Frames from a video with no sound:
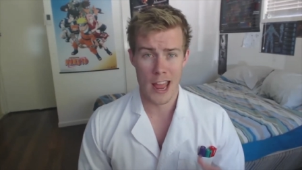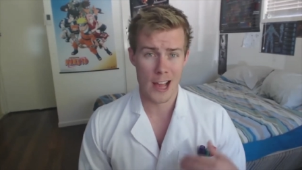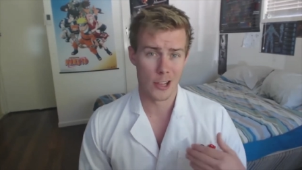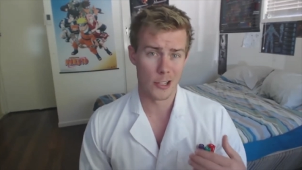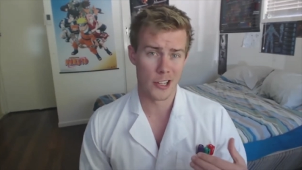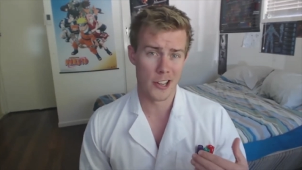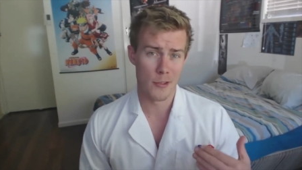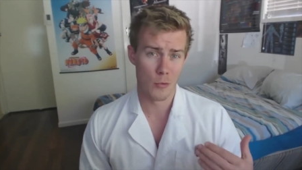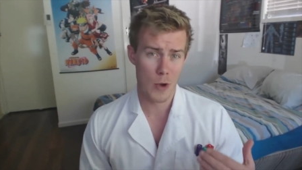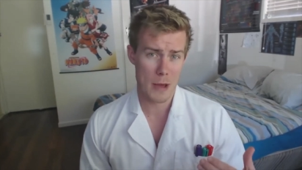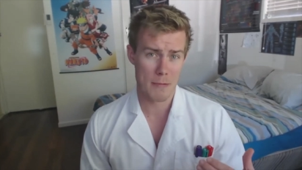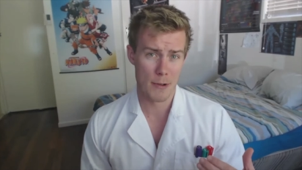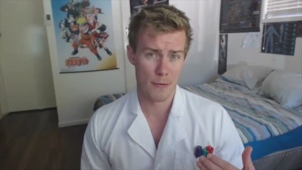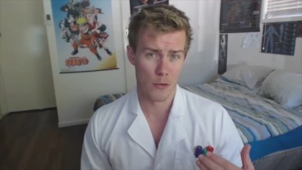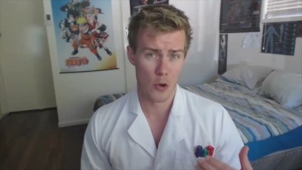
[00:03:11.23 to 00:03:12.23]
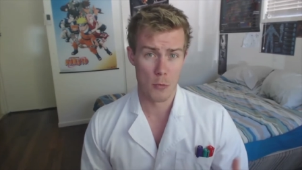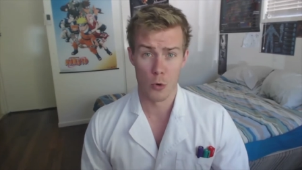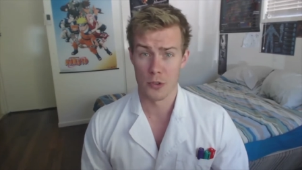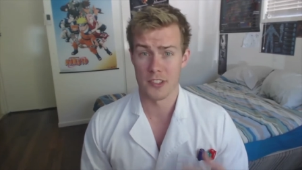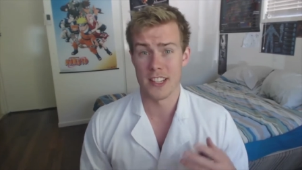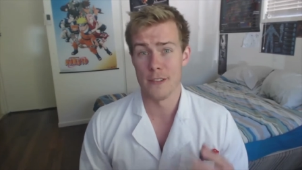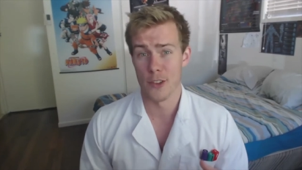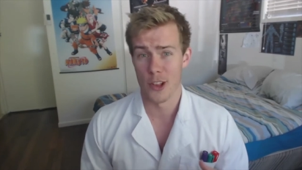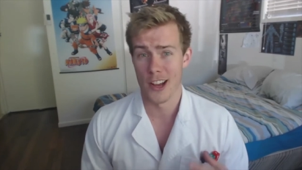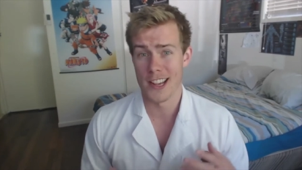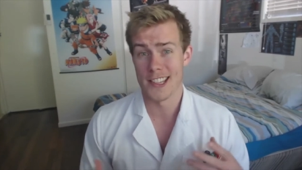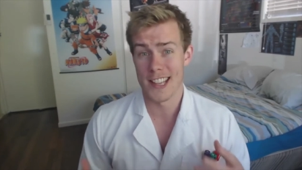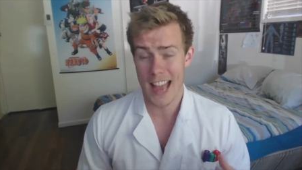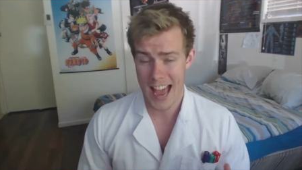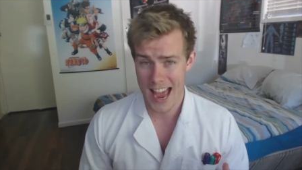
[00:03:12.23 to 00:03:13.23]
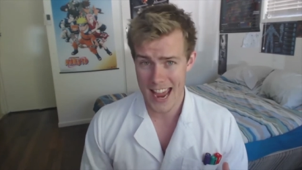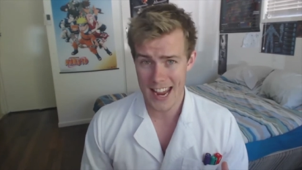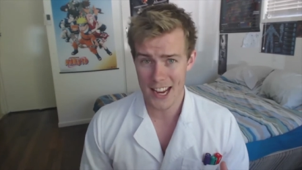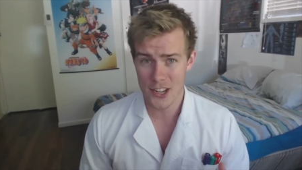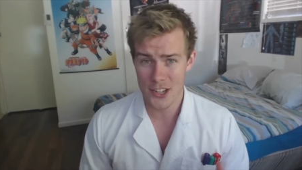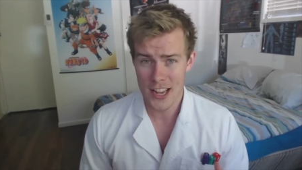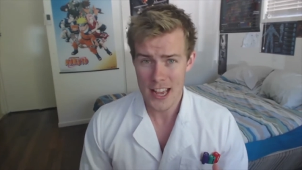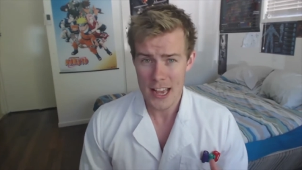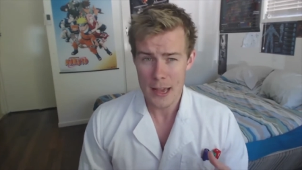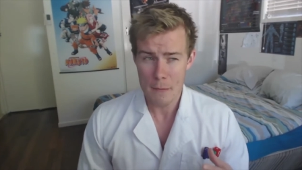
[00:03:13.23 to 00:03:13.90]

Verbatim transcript: elegant weapon for a more civilized age,